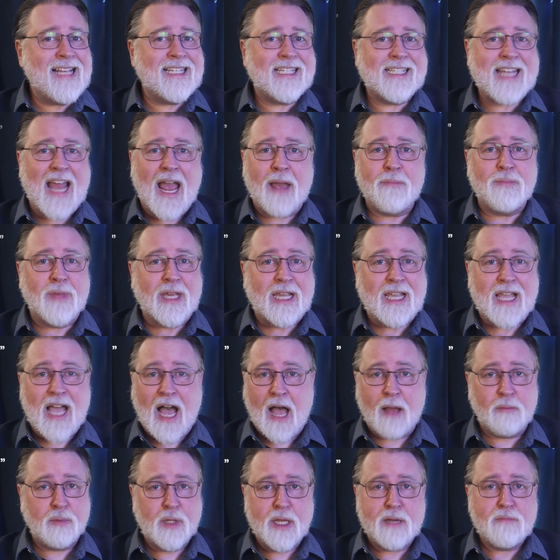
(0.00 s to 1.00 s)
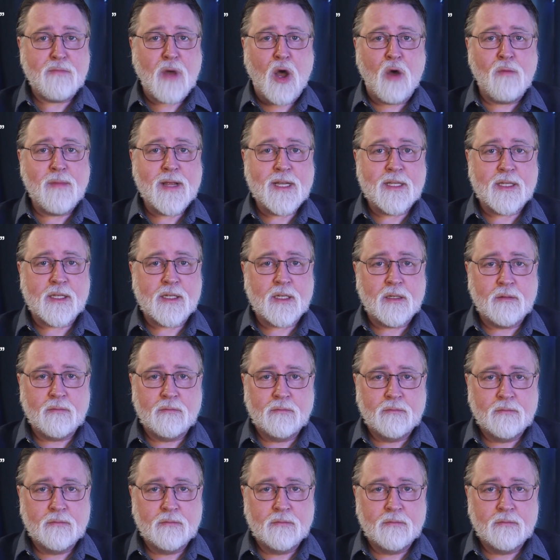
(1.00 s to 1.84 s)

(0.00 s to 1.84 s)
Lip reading: stab the goblin moments.